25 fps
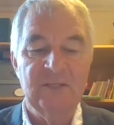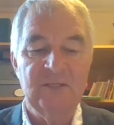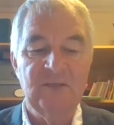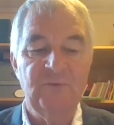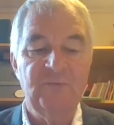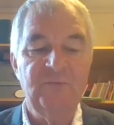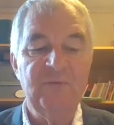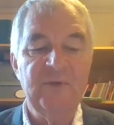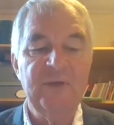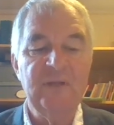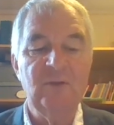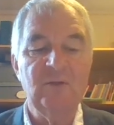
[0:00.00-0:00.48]
Do
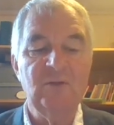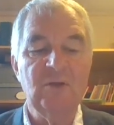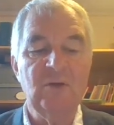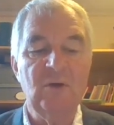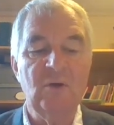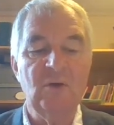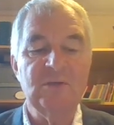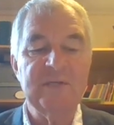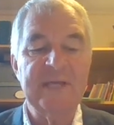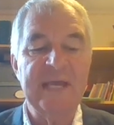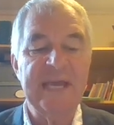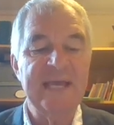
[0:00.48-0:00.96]
you feel
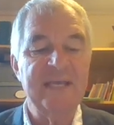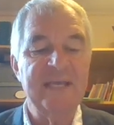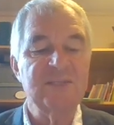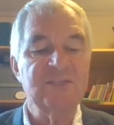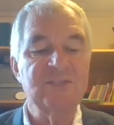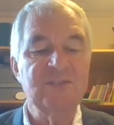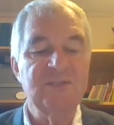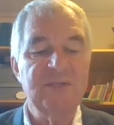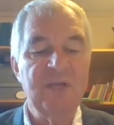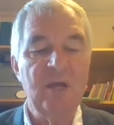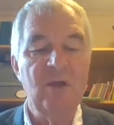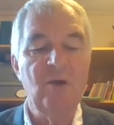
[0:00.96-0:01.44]
God has
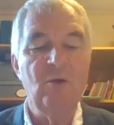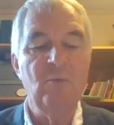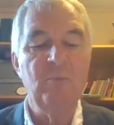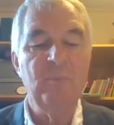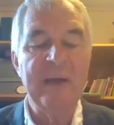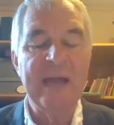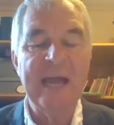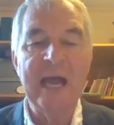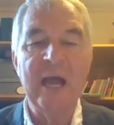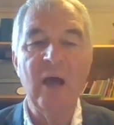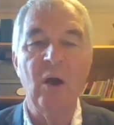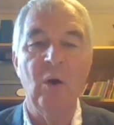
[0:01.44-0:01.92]
no
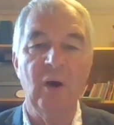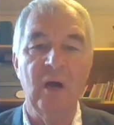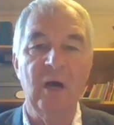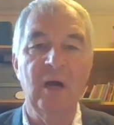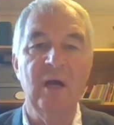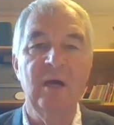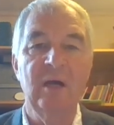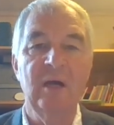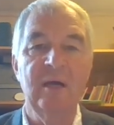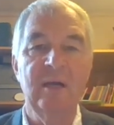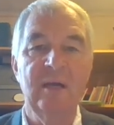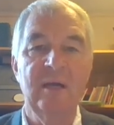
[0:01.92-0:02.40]

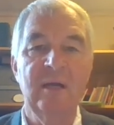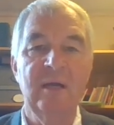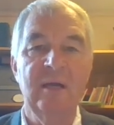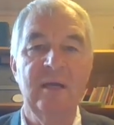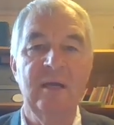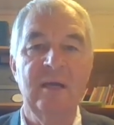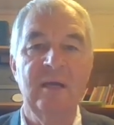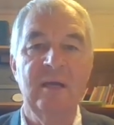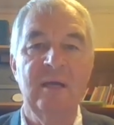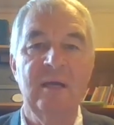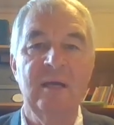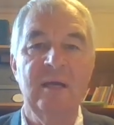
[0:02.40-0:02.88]
power
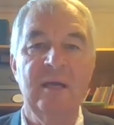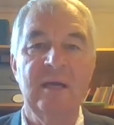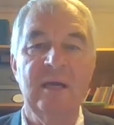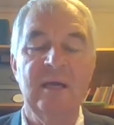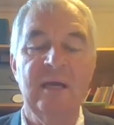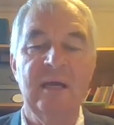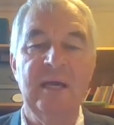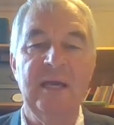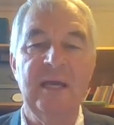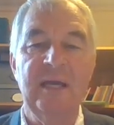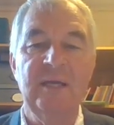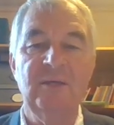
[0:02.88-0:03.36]

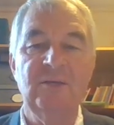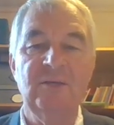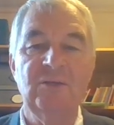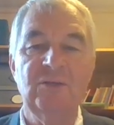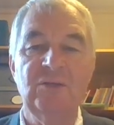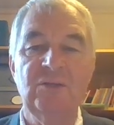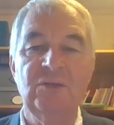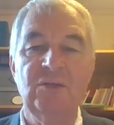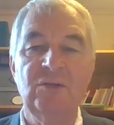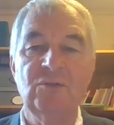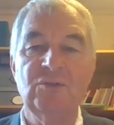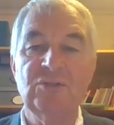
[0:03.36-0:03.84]

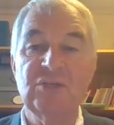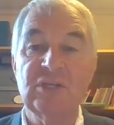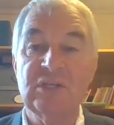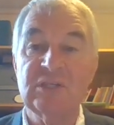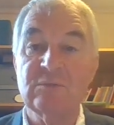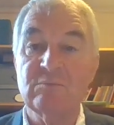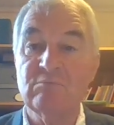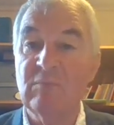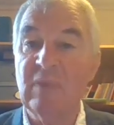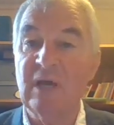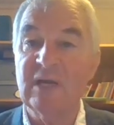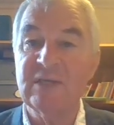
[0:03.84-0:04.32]
and you
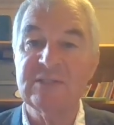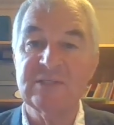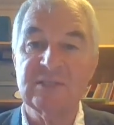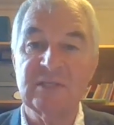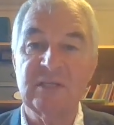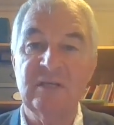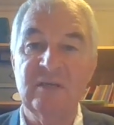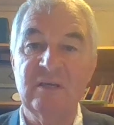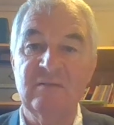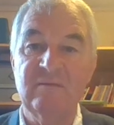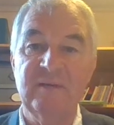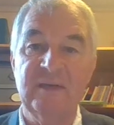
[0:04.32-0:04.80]
just must
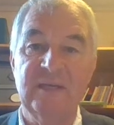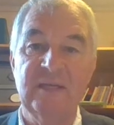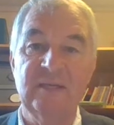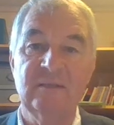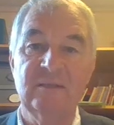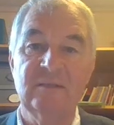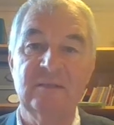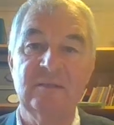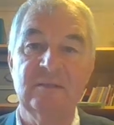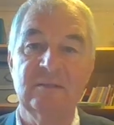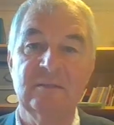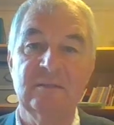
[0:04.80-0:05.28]
give
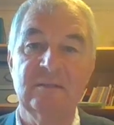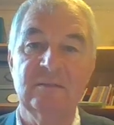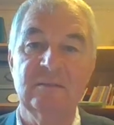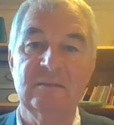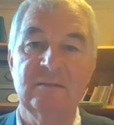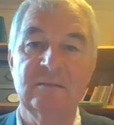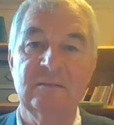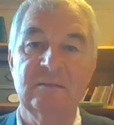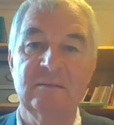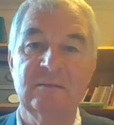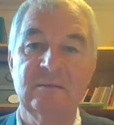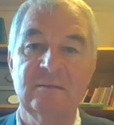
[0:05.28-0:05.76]
in?
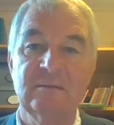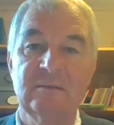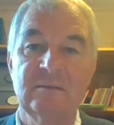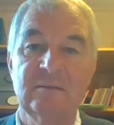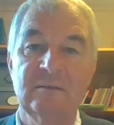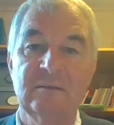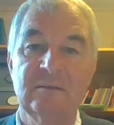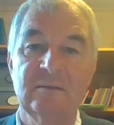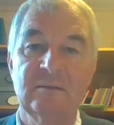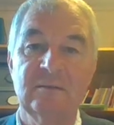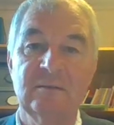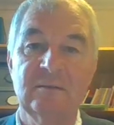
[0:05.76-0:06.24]

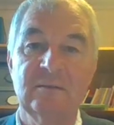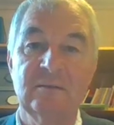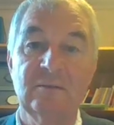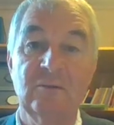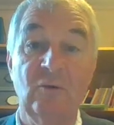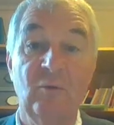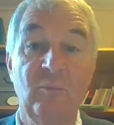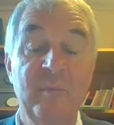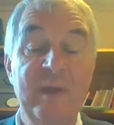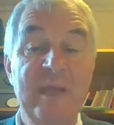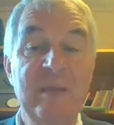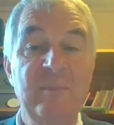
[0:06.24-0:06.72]

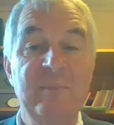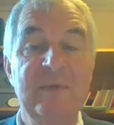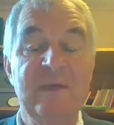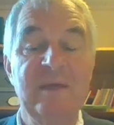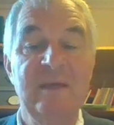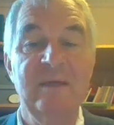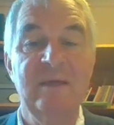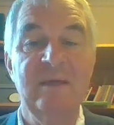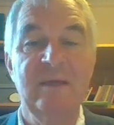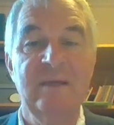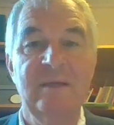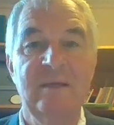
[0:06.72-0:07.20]
Or
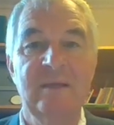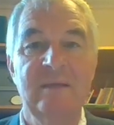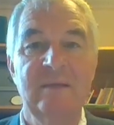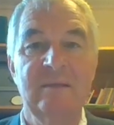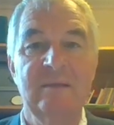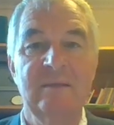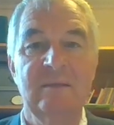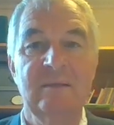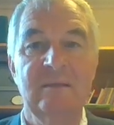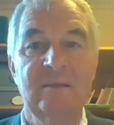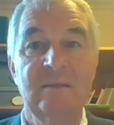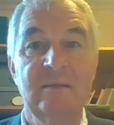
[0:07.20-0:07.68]
maybe
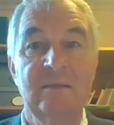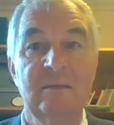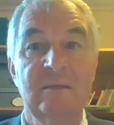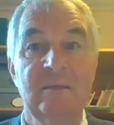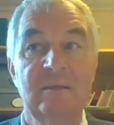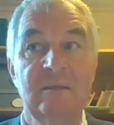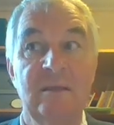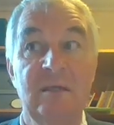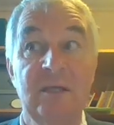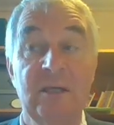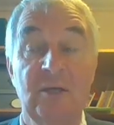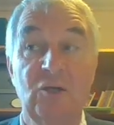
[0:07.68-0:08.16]

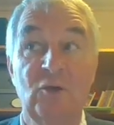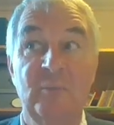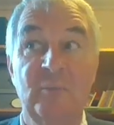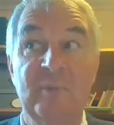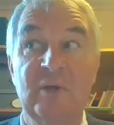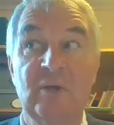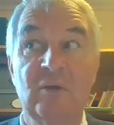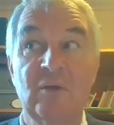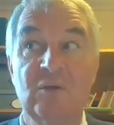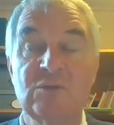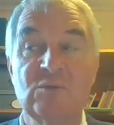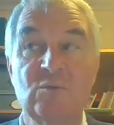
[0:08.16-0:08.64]
it could
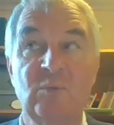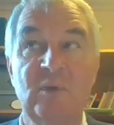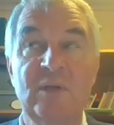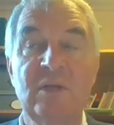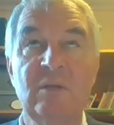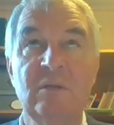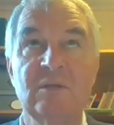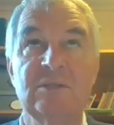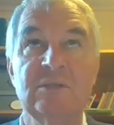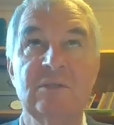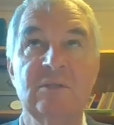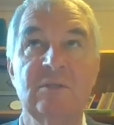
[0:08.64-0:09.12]
be God's
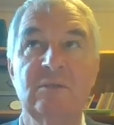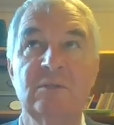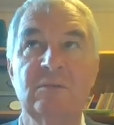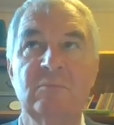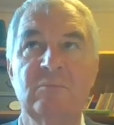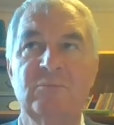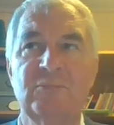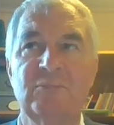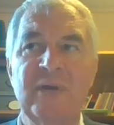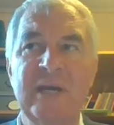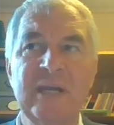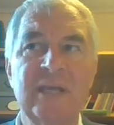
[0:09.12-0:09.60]
will to
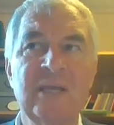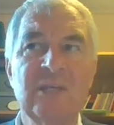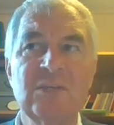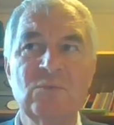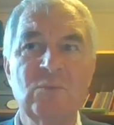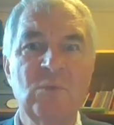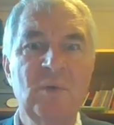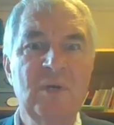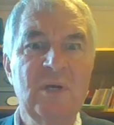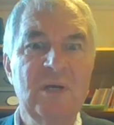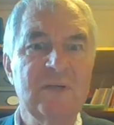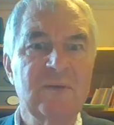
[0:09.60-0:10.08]
break
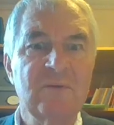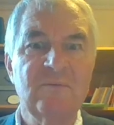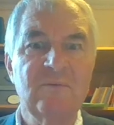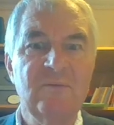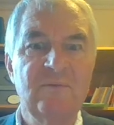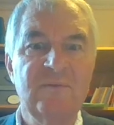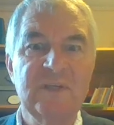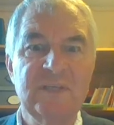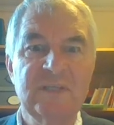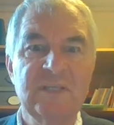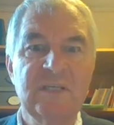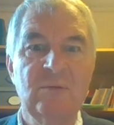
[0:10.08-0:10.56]
his word and
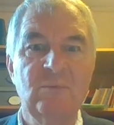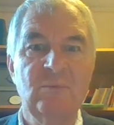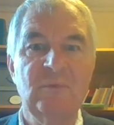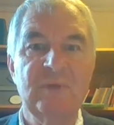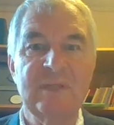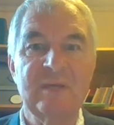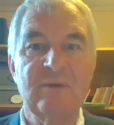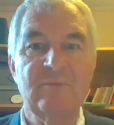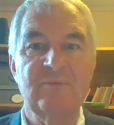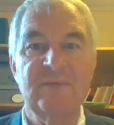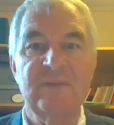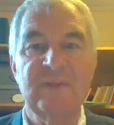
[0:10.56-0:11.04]
fit in
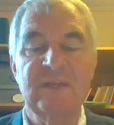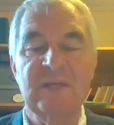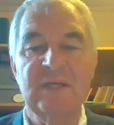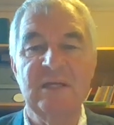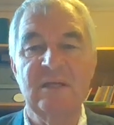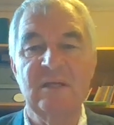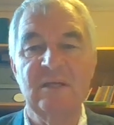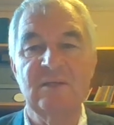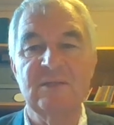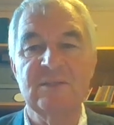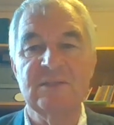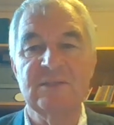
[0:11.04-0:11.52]
with
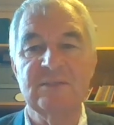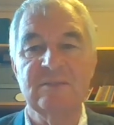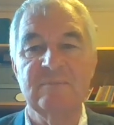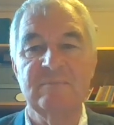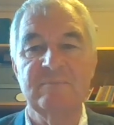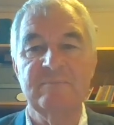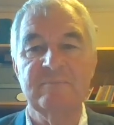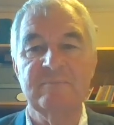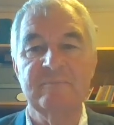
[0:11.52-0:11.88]
everything else.